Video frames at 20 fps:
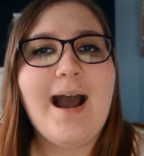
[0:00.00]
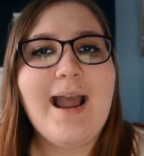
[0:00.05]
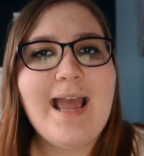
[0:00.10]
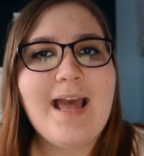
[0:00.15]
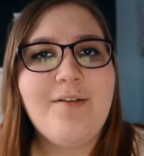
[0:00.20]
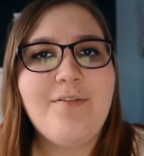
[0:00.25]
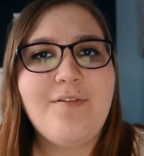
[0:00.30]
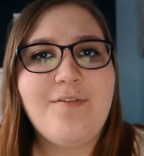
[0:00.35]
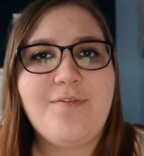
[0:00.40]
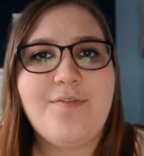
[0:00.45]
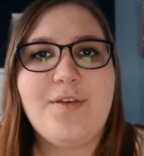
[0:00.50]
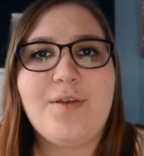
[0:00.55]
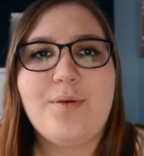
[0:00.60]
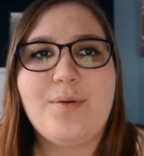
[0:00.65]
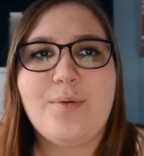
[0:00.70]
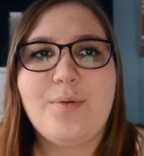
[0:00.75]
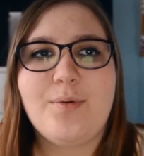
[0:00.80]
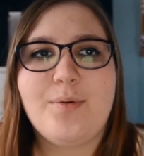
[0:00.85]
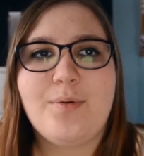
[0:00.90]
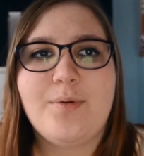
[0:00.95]
I have a
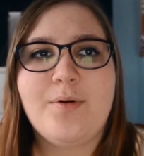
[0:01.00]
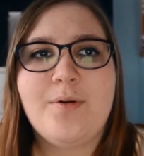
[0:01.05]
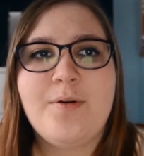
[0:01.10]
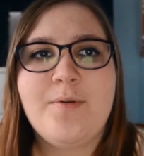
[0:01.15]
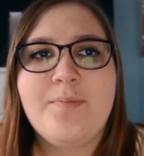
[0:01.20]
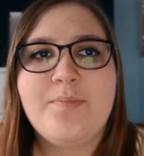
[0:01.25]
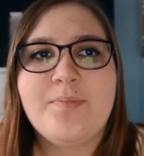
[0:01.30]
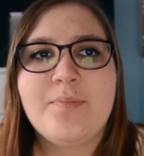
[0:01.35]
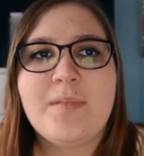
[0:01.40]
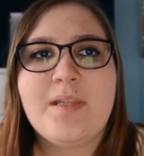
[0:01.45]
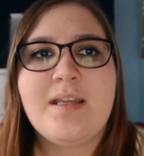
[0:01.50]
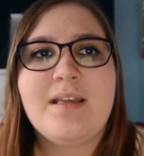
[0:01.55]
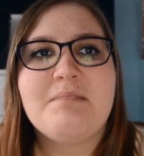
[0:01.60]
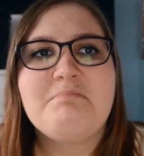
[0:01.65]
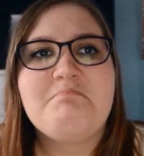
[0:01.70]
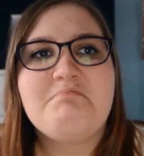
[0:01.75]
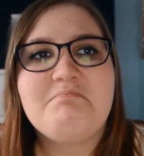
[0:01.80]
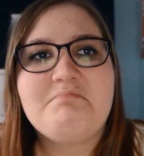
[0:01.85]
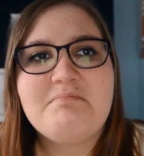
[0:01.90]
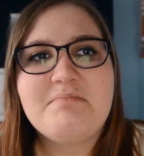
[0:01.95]
few
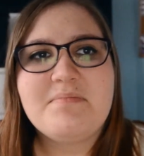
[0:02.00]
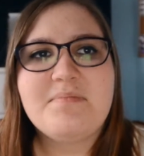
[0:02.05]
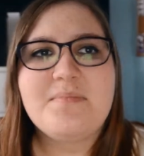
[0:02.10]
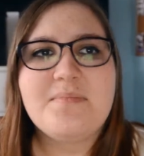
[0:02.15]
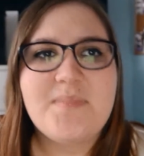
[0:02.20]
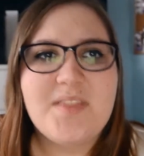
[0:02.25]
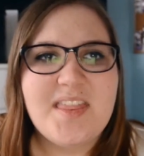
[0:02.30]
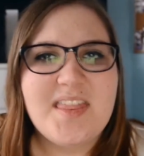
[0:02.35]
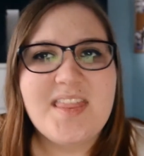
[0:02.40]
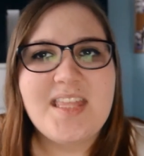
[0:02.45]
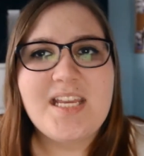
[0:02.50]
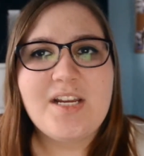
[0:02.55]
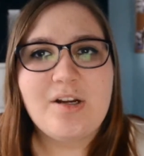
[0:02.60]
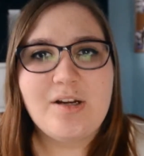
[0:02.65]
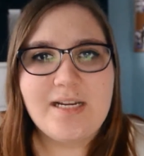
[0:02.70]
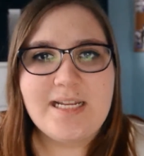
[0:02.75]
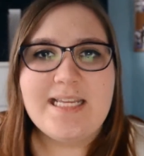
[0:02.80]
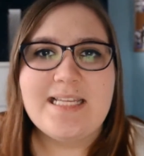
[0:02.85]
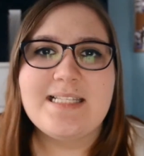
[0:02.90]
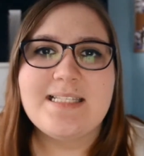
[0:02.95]

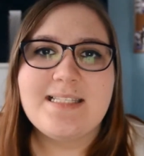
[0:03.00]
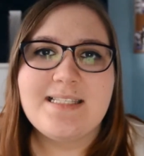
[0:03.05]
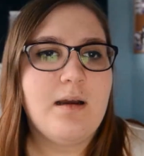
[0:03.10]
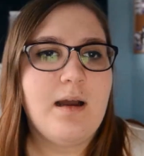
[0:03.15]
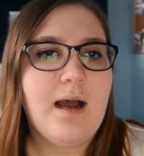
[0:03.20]
theories.